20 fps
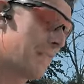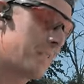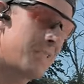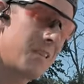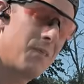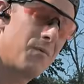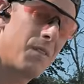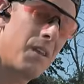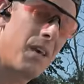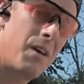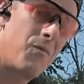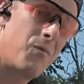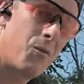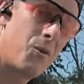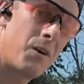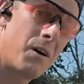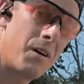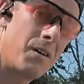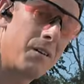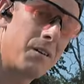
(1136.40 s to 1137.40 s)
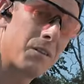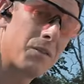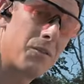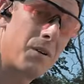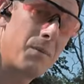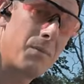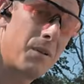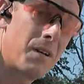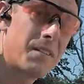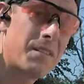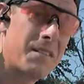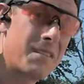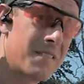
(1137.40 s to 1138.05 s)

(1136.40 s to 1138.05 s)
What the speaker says: see if the A400 Xtreme Plus